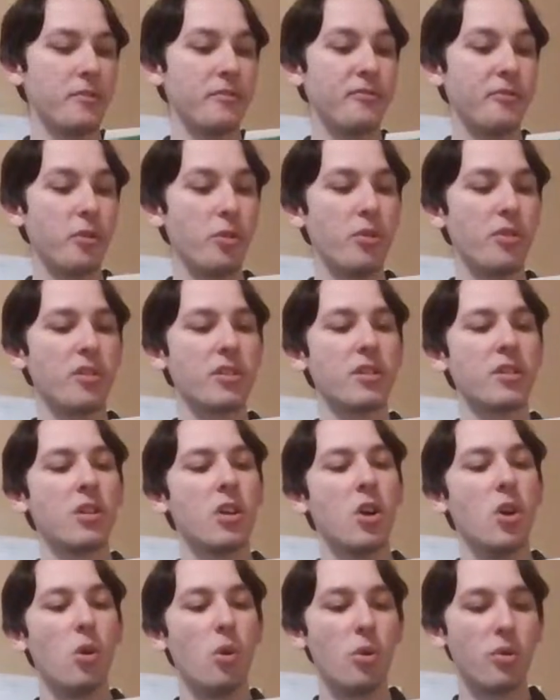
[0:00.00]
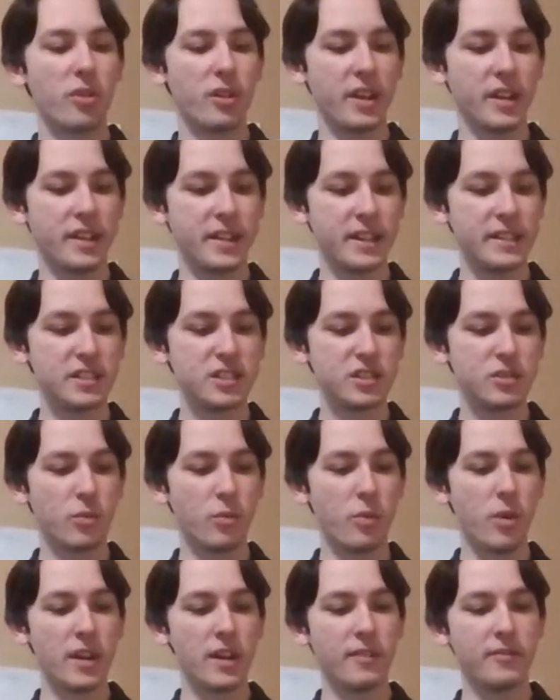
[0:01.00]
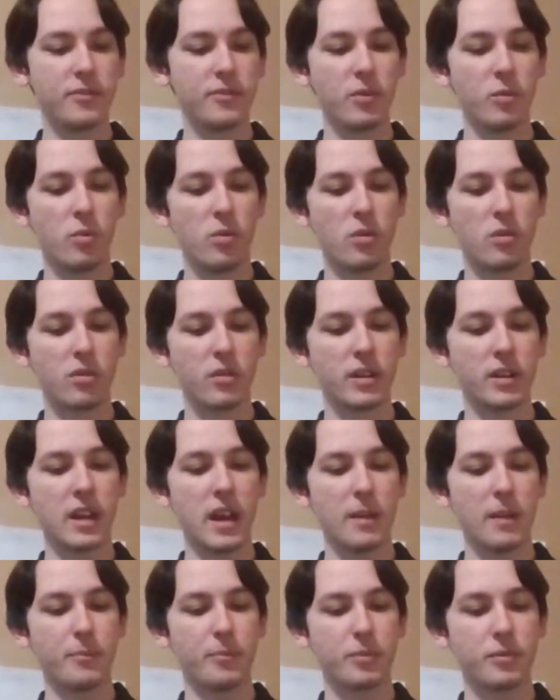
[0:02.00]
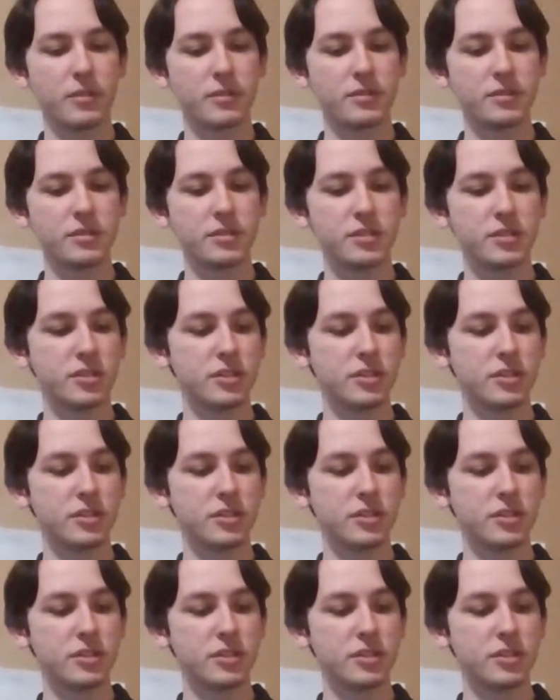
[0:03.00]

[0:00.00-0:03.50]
for or against one of the warring emperors,